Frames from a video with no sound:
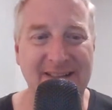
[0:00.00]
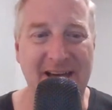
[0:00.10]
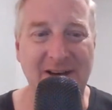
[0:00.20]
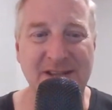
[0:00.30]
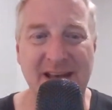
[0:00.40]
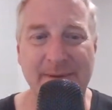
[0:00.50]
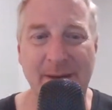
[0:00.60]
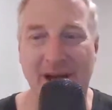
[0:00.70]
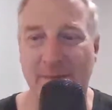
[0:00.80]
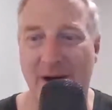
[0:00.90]
a thousand
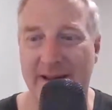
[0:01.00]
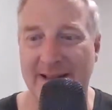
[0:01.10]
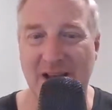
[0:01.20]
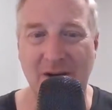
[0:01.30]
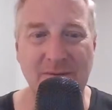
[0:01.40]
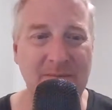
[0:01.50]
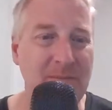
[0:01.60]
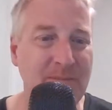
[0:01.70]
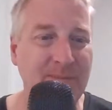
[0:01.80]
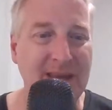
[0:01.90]
mm. Come on, let's go.
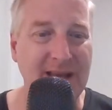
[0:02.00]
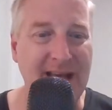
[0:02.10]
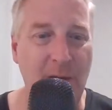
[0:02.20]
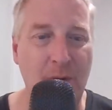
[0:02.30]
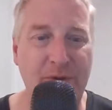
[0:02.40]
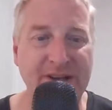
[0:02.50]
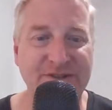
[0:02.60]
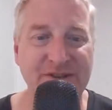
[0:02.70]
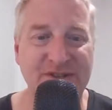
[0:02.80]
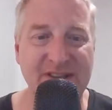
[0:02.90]
At what price
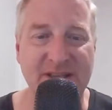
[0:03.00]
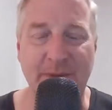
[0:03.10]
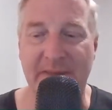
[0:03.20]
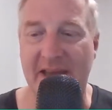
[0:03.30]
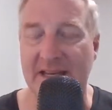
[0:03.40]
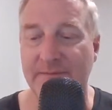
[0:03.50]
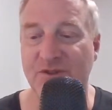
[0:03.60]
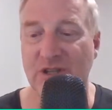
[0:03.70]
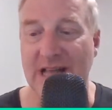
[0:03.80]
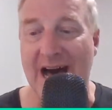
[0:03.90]
do you see this by the end of
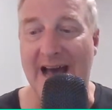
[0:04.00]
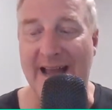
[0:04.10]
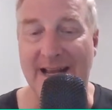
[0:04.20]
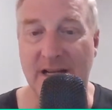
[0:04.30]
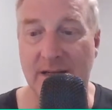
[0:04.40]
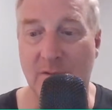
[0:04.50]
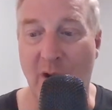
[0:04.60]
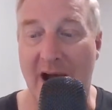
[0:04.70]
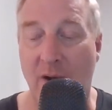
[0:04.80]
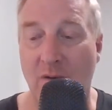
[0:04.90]
July?
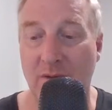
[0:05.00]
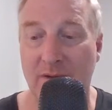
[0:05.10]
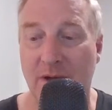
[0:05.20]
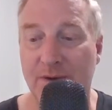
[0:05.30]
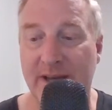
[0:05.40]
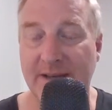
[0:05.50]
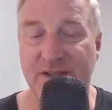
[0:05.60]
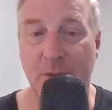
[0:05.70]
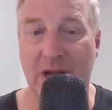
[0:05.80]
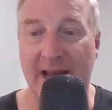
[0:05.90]
Wow. Okay,
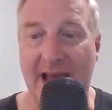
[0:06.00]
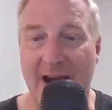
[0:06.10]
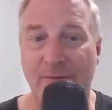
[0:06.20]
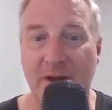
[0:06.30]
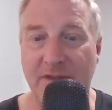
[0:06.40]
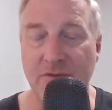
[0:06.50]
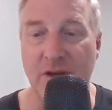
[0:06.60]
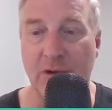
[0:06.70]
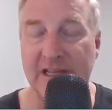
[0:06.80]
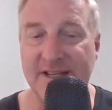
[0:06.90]
so we're like halfway through
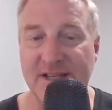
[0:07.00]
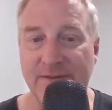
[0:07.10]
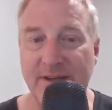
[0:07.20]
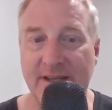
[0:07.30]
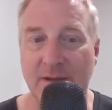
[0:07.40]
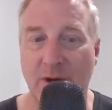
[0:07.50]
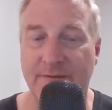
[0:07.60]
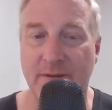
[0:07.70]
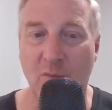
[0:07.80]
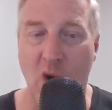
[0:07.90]
the release of it. It
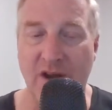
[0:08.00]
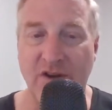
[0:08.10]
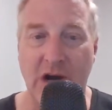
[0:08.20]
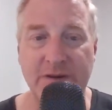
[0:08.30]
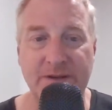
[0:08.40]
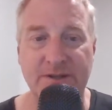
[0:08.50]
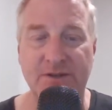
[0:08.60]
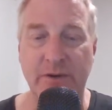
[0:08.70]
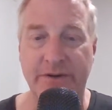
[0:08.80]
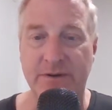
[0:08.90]
went from one dollar to
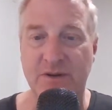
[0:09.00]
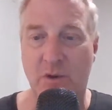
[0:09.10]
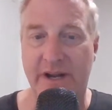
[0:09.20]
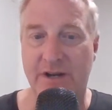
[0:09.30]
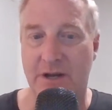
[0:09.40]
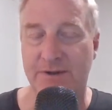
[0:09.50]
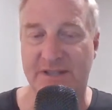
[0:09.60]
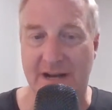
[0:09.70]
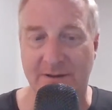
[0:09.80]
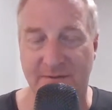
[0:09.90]
two hundred and twenty dollars,
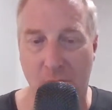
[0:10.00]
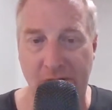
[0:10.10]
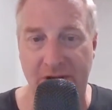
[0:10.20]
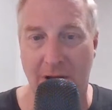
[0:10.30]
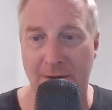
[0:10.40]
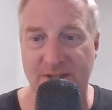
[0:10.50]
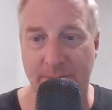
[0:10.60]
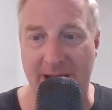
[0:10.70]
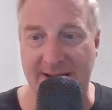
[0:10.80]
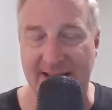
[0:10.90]
down to forty dollars,
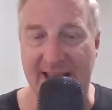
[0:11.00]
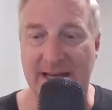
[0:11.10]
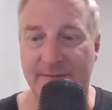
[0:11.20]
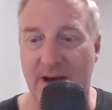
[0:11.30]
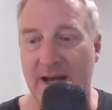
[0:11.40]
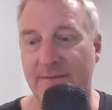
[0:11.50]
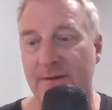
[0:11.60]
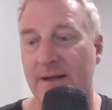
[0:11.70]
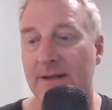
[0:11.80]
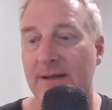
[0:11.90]
back to eighty-five.
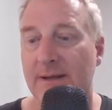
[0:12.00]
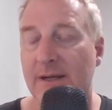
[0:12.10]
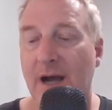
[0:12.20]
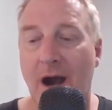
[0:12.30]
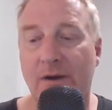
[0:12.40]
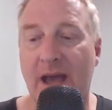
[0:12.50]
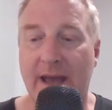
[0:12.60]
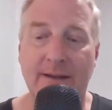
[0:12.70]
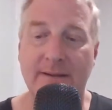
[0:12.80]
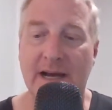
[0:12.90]

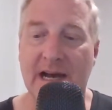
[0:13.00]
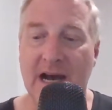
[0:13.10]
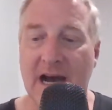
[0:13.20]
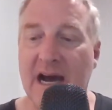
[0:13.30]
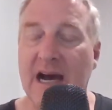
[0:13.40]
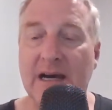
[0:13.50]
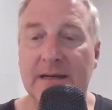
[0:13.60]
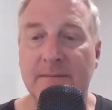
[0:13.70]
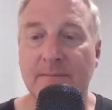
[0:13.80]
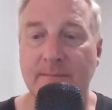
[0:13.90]
Okay,
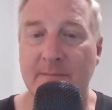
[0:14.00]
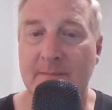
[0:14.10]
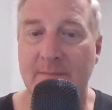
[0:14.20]
um,